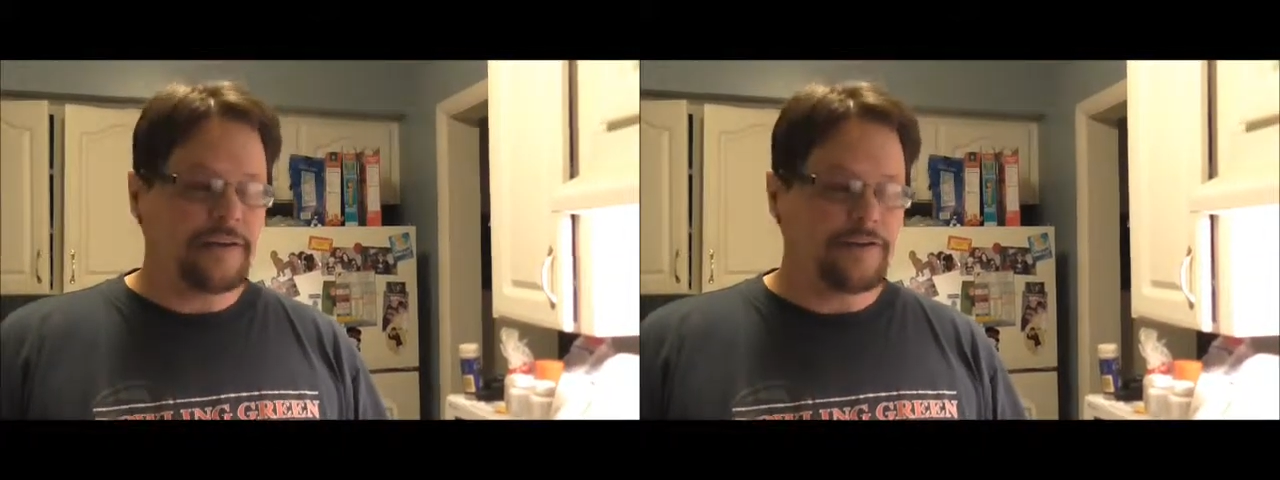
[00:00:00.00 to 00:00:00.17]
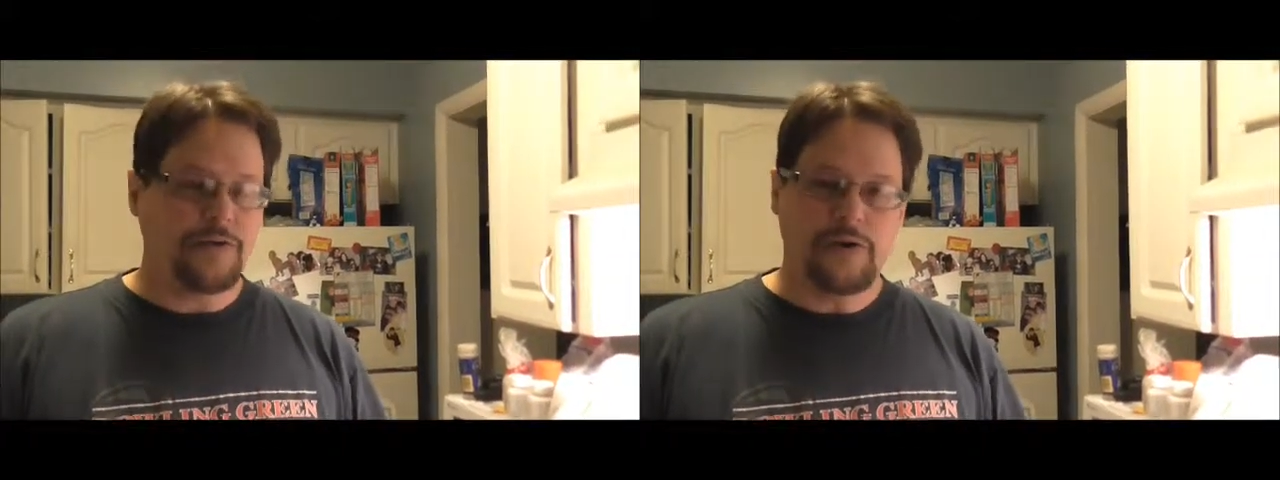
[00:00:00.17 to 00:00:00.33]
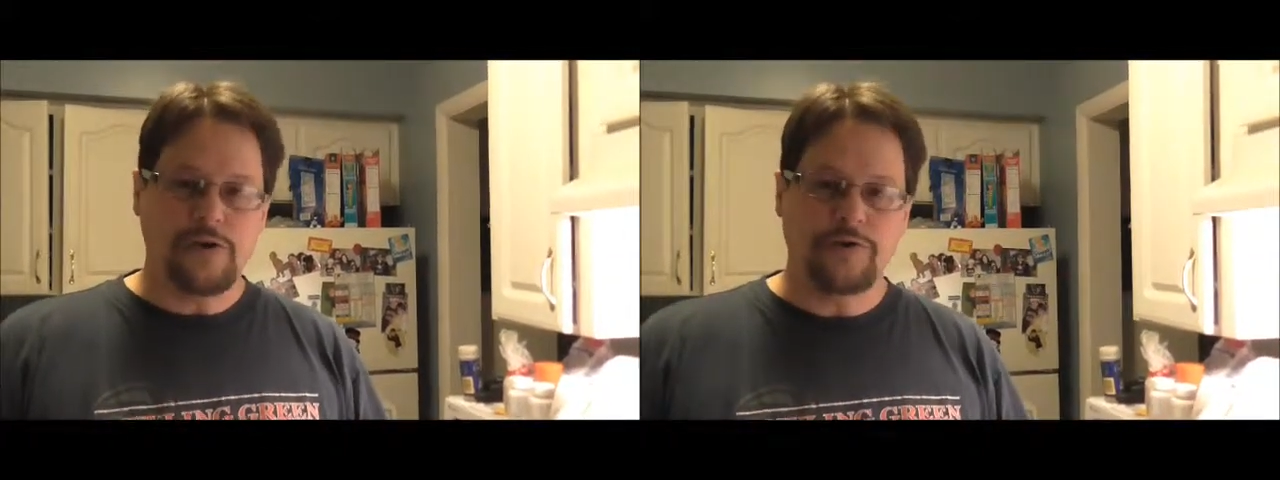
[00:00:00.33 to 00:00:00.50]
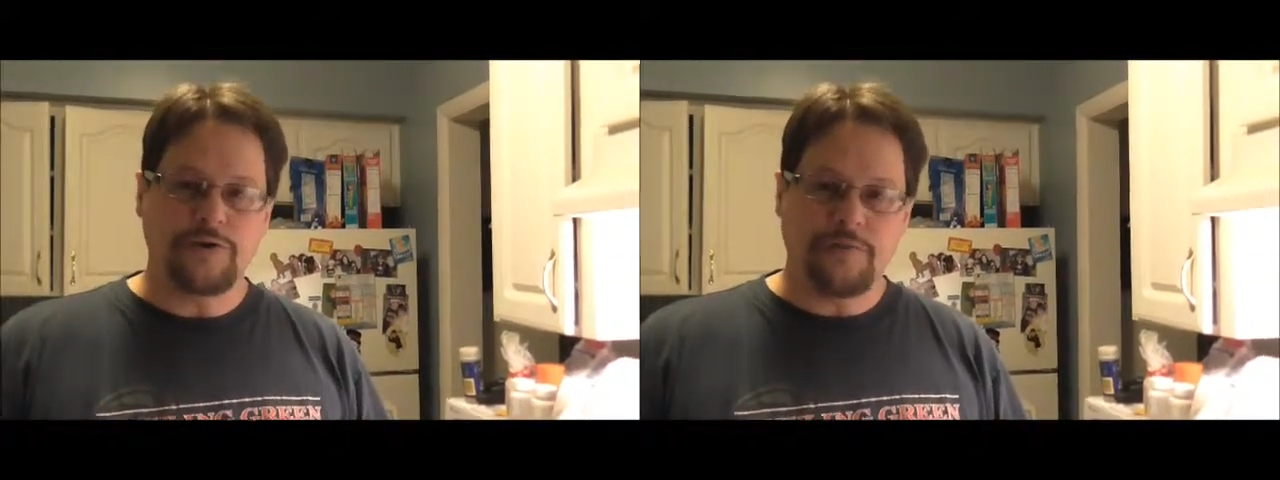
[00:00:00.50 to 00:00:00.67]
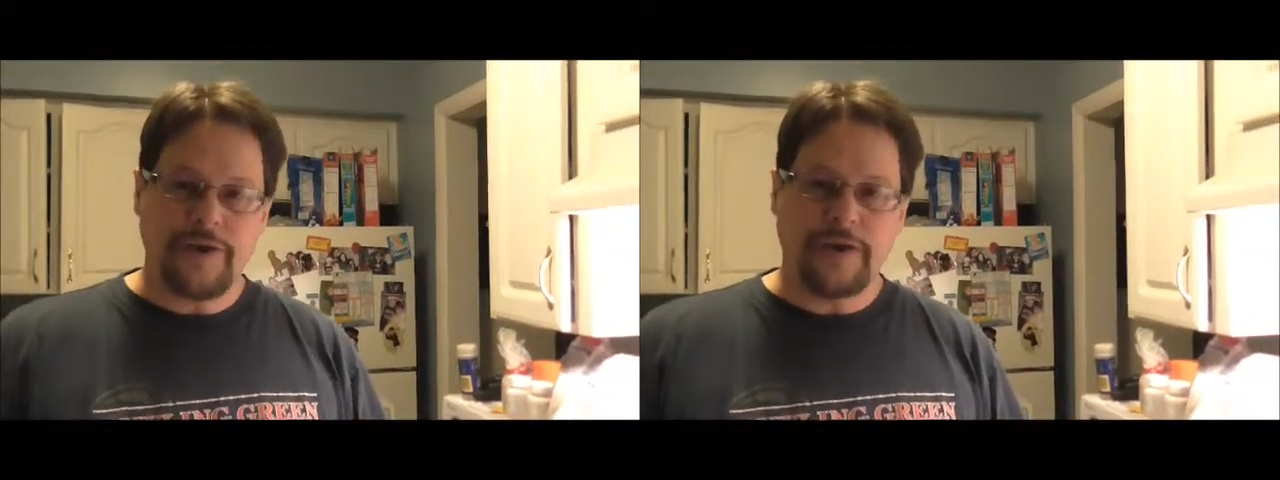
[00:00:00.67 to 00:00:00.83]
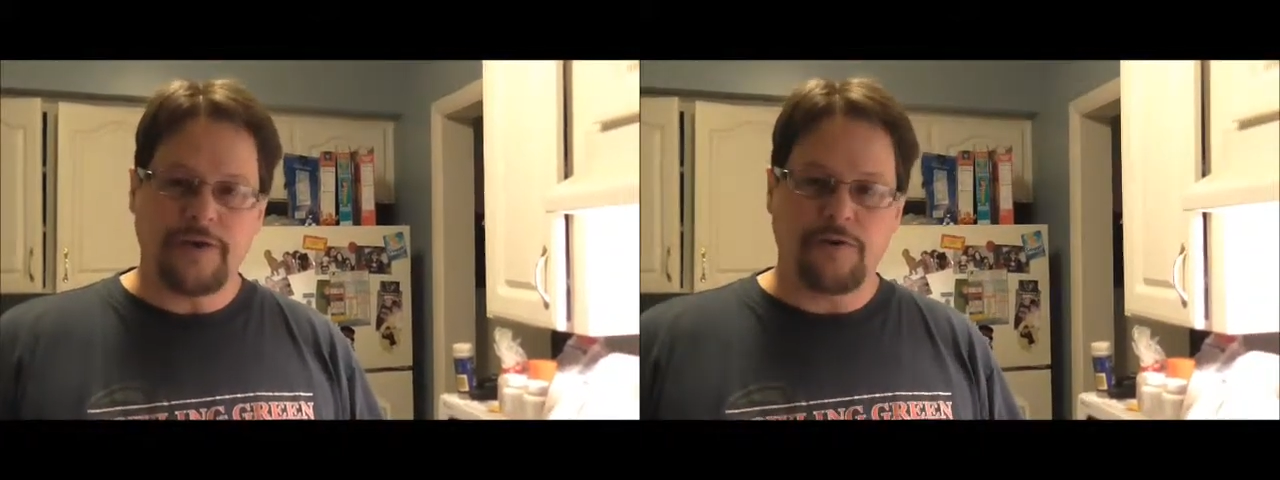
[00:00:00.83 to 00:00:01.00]
that you would use to
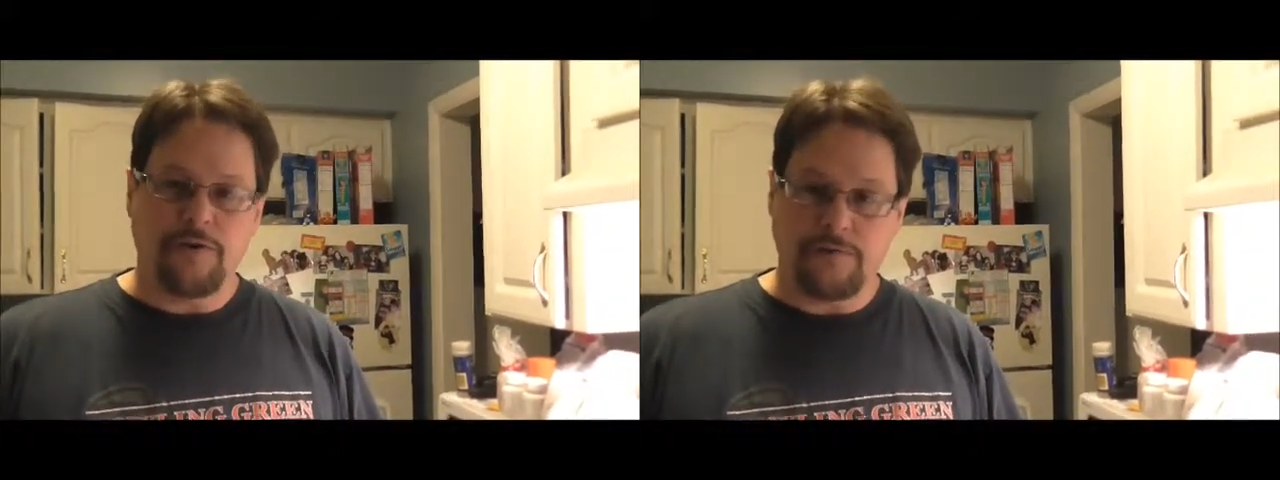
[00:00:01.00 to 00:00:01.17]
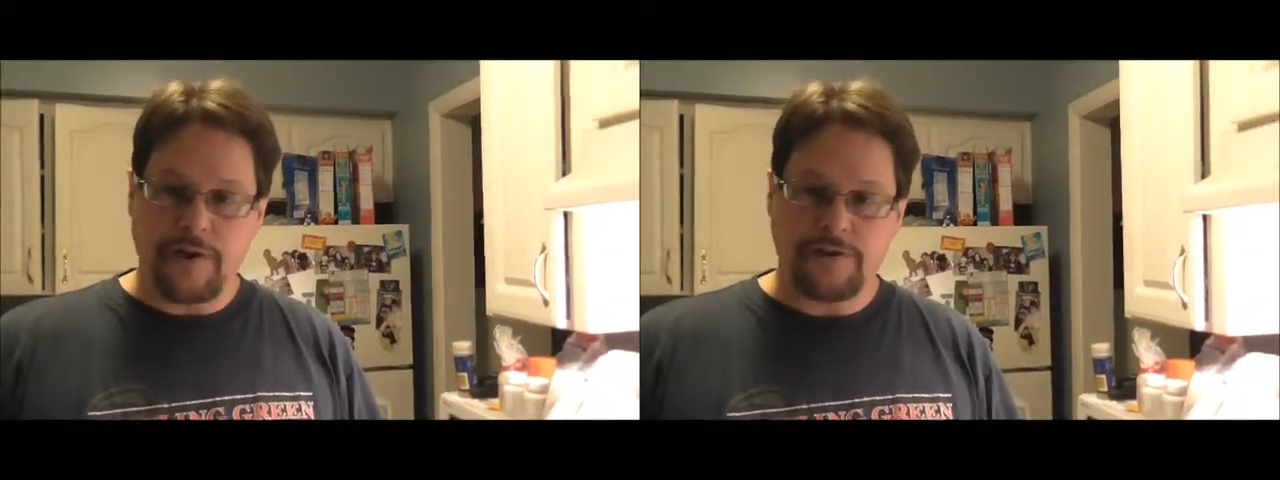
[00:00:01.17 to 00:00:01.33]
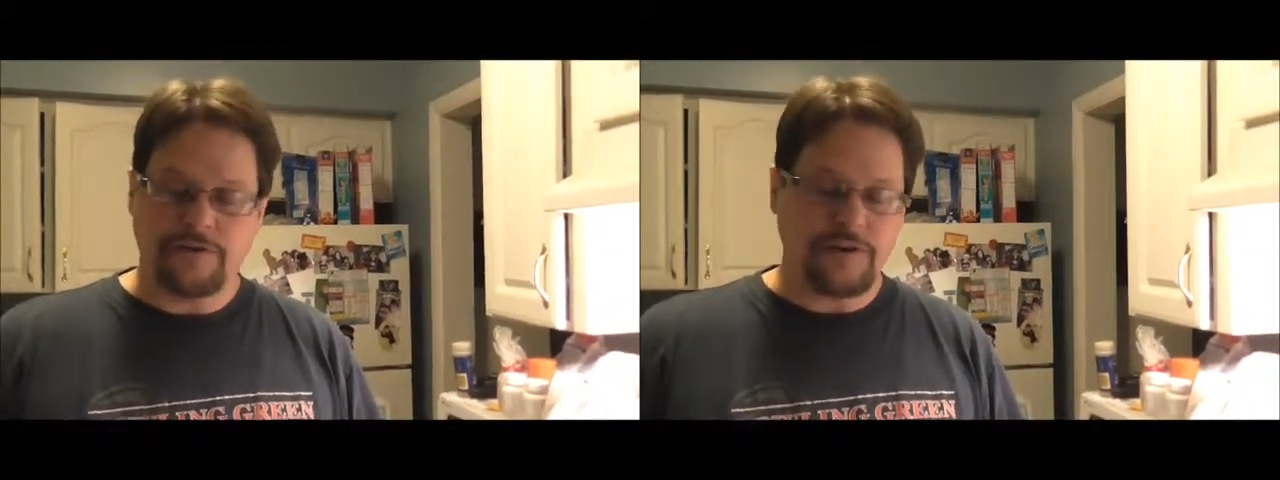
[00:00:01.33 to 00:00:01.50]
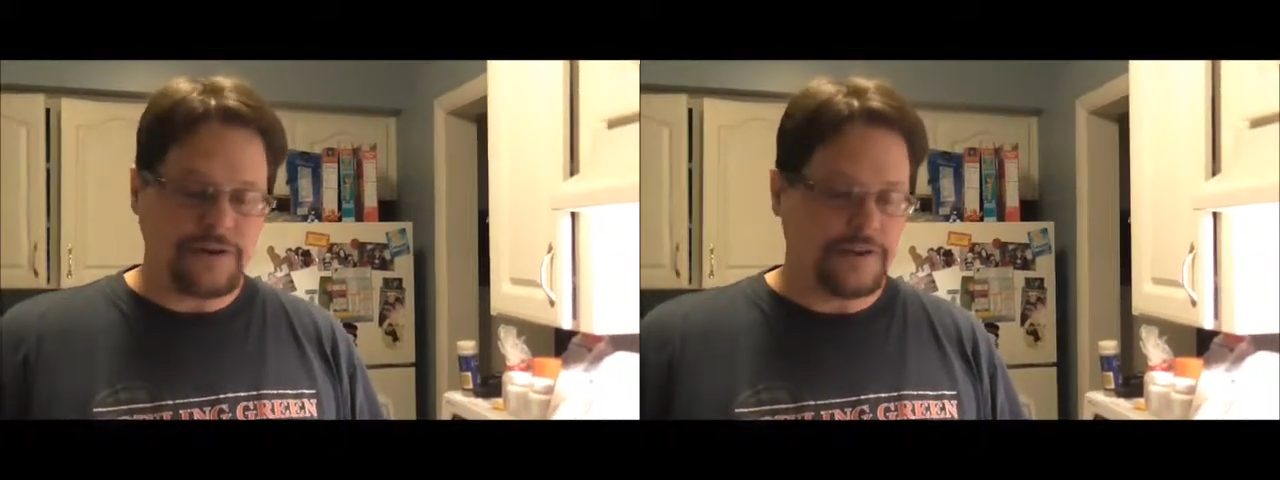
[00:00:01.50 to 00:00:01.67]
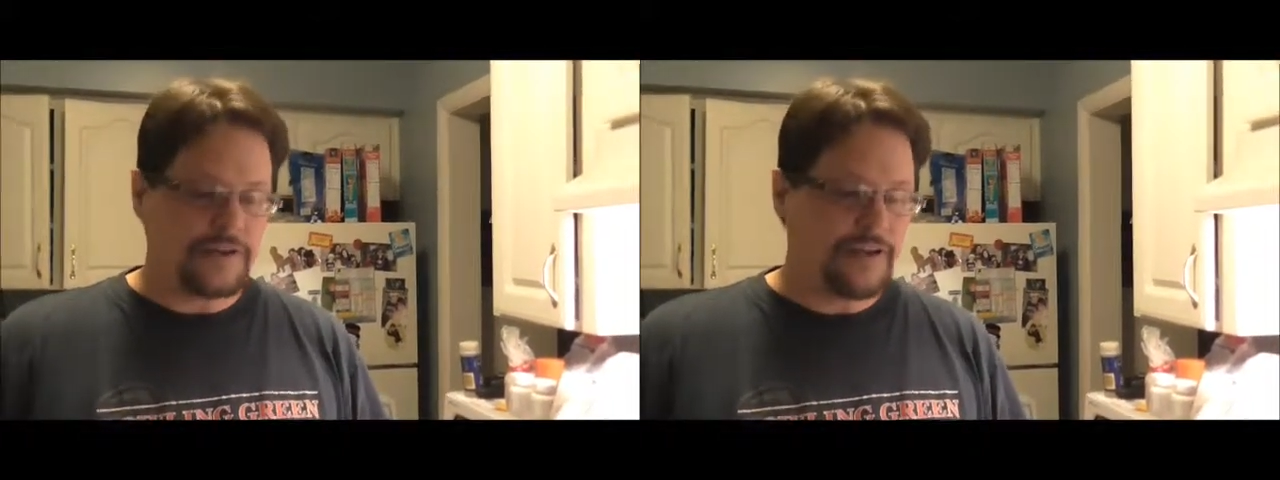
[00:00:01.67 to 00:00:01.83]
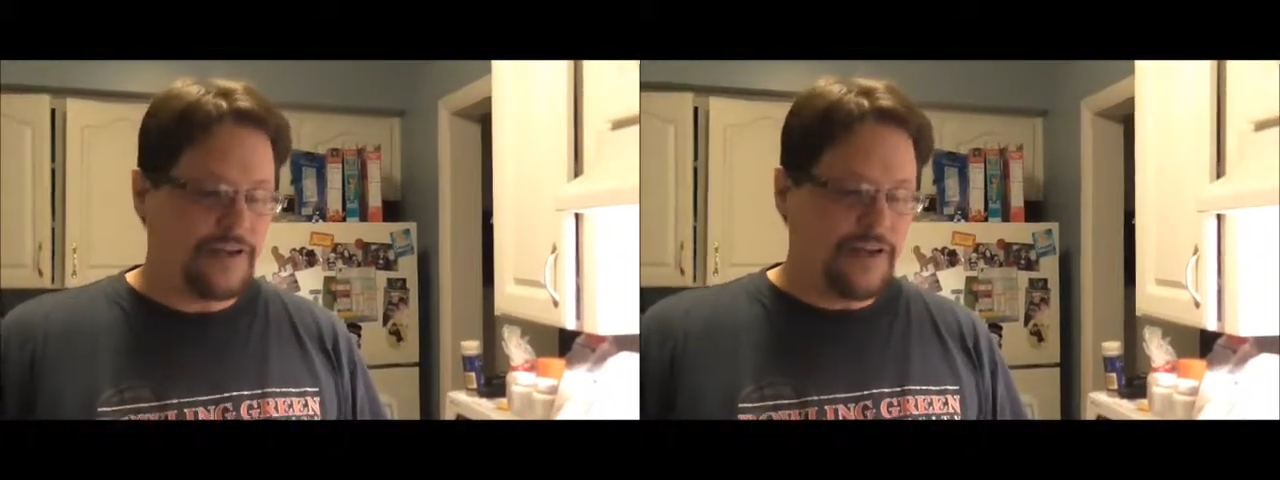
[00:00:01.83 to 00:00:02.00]
make your own ranch
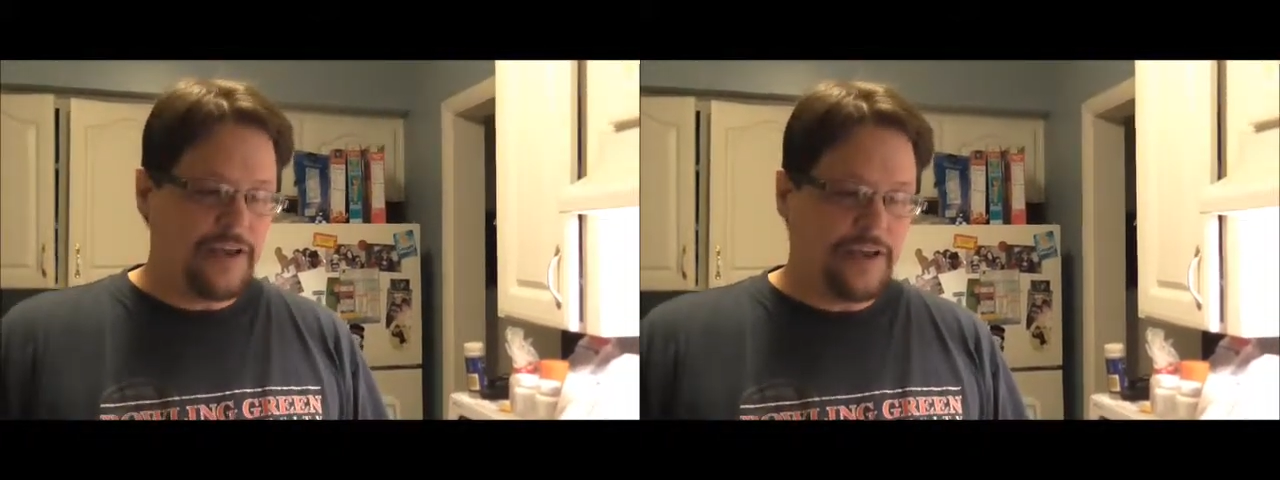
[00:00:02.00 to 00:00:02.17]
dressing